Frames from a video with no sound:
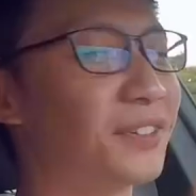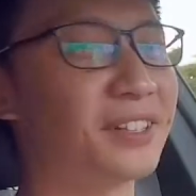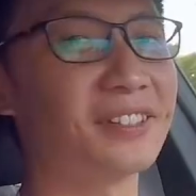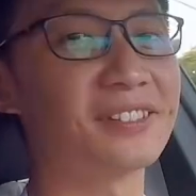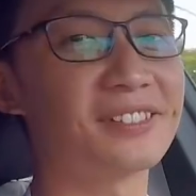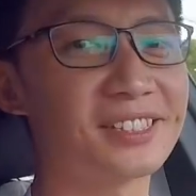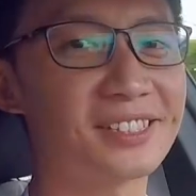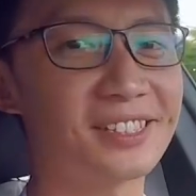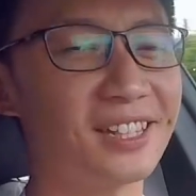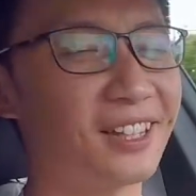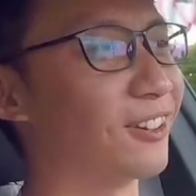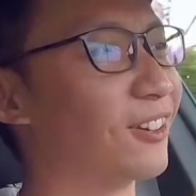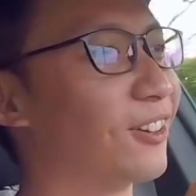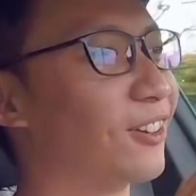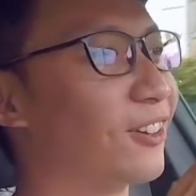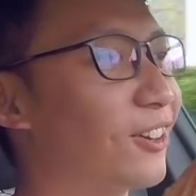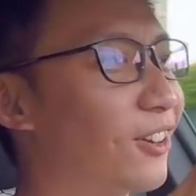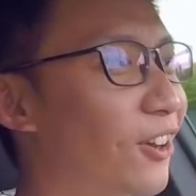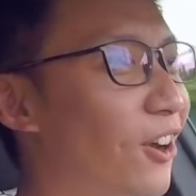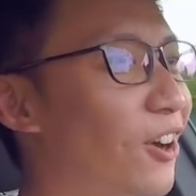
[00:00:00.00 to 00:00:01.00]
feels a
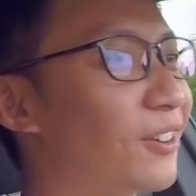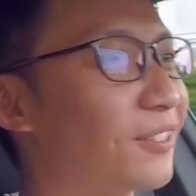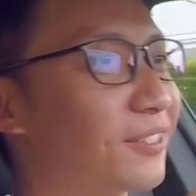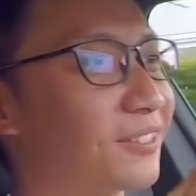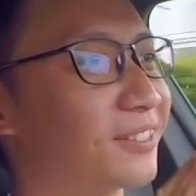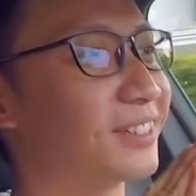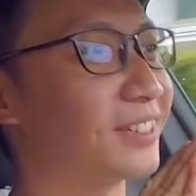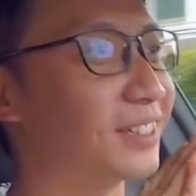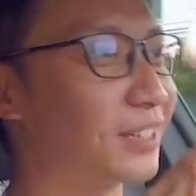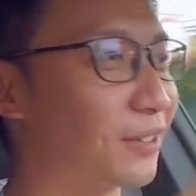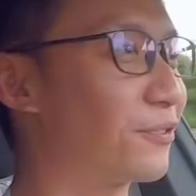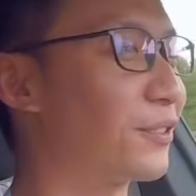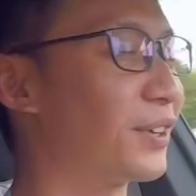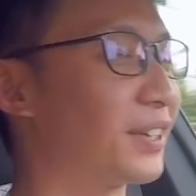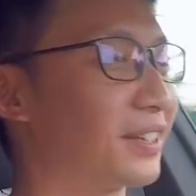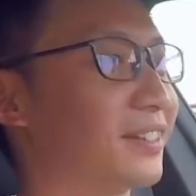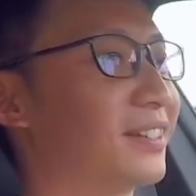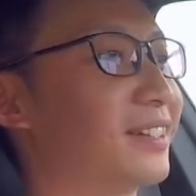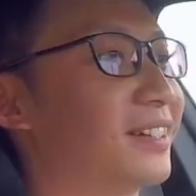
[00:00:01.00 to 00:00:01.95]
lot different